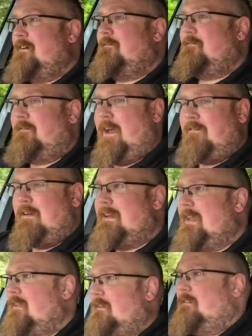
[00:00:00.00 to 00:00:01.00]
Very
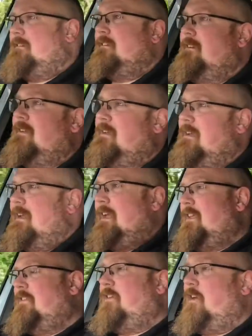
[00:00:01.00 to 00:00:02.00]
little
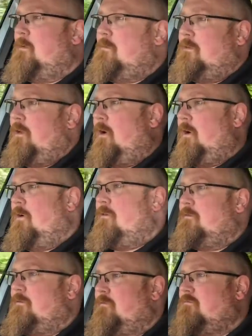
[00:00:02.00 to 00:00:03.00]
in terms
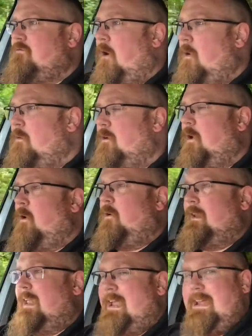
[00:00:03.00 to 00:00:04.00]
of roll or
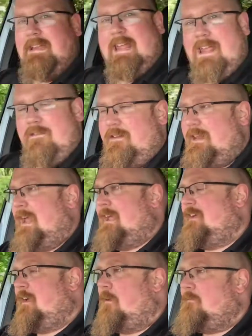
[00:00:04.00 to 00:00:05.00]
lean, even in
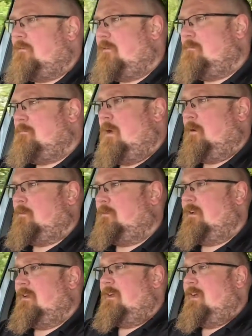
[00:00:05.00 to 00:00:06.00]
comfort mode.
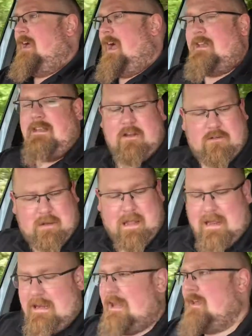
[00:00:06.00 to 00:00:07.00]
And yes, you
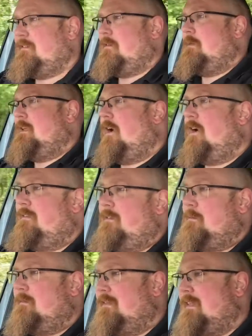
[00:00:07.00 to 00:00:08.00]
can hear some of the
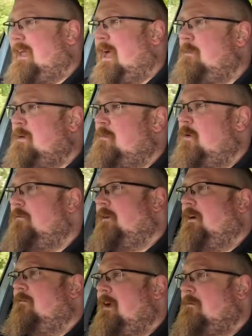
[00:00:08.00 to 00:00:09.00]
items in the cabin moving
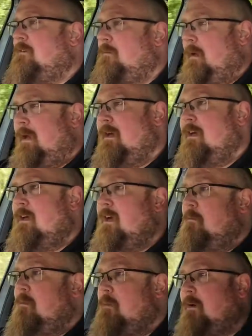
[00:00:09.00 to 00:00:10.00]
around a bit,
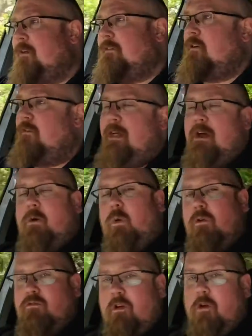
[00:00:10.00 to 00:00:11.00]
but because I've got that
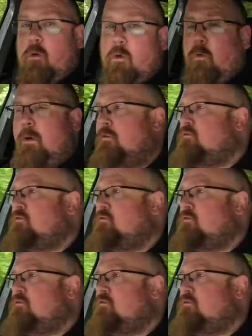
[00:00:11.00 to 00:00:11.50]
Quattro all-wheel